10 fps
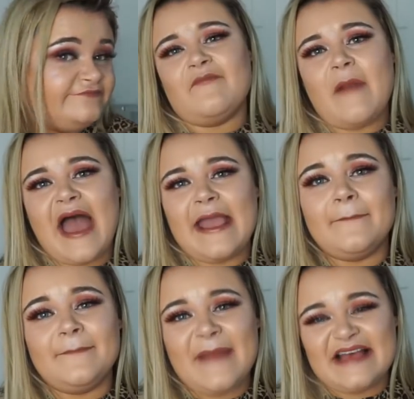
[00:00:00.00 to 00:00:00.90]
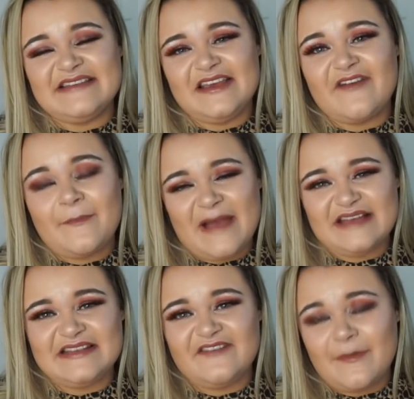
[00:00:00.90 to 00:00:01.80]
My massive
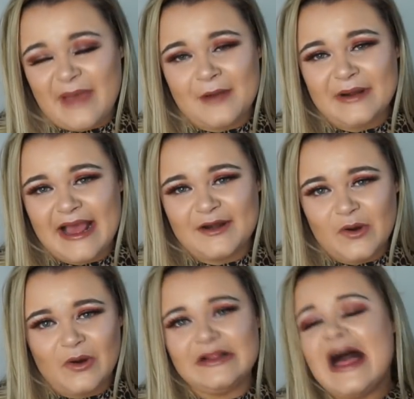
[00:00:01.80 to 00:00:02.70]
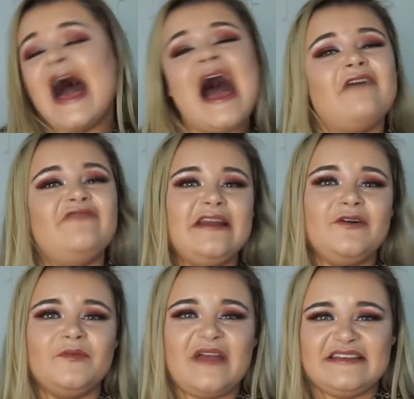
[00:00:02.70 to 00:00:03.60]
massive Poundland haul. I really
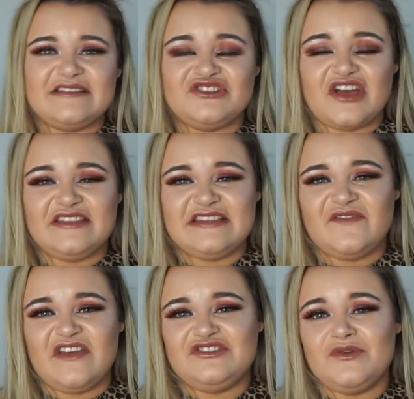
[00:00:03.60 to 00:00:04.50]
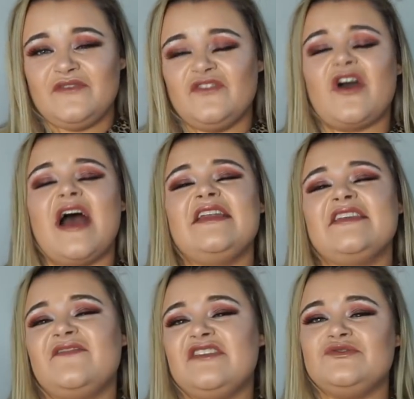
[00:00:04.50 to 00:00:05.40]
hope that you've enjoyed this video. If you've got any
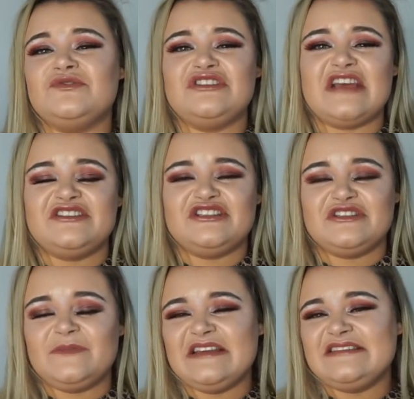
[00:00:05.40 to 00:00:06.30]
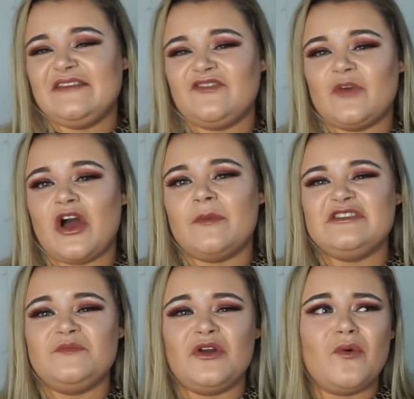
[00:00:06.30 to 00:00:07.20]
other video suggestions, please leave them in the
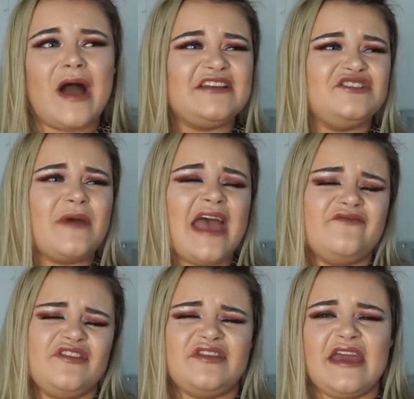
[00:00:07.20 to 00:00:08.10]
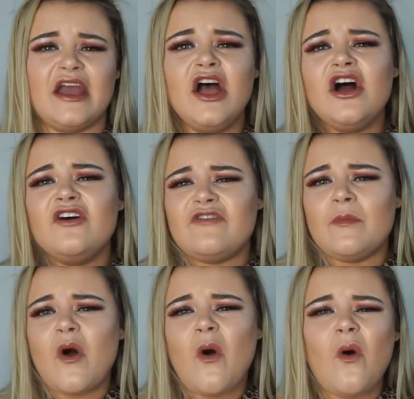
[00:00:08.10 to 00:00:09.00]
comments below. I do everything
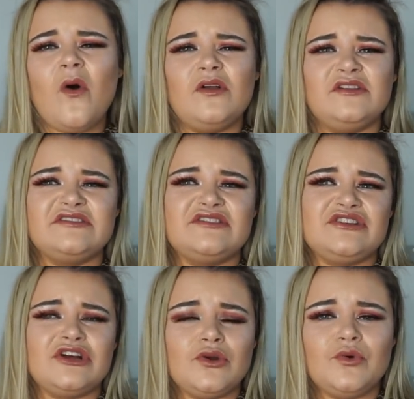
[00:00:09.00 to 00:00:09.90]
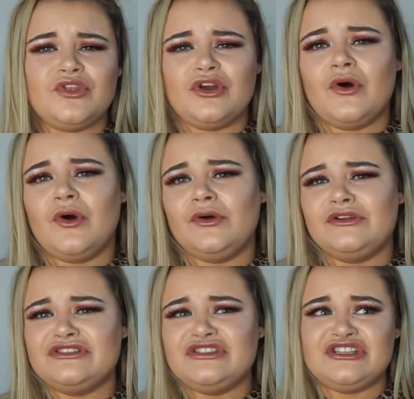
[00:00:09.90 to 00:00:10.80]
from hauls to clothing
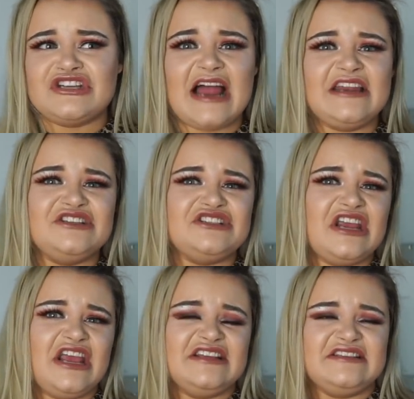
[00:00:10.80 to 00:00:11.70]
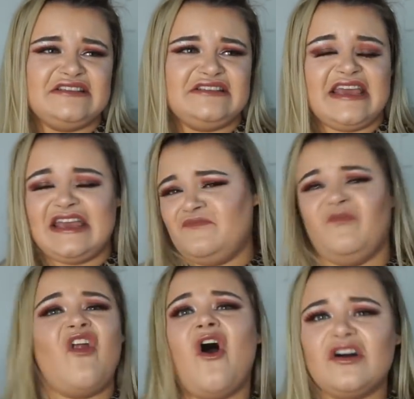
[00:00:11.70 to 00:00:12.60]
hauls to challenges to
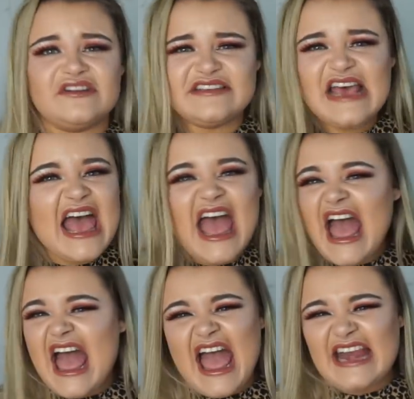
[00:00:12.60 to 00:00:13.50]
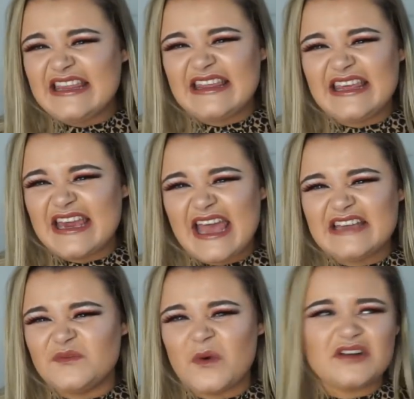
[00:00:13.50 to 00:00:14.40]
vlogs, anything you
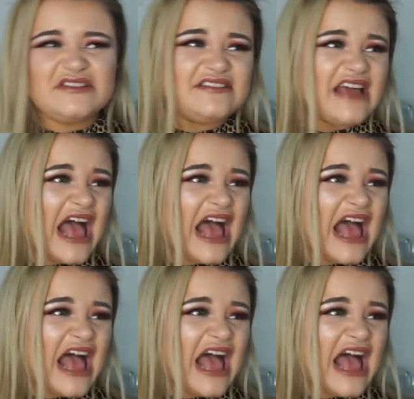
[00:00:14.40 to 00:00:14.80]
kind of want.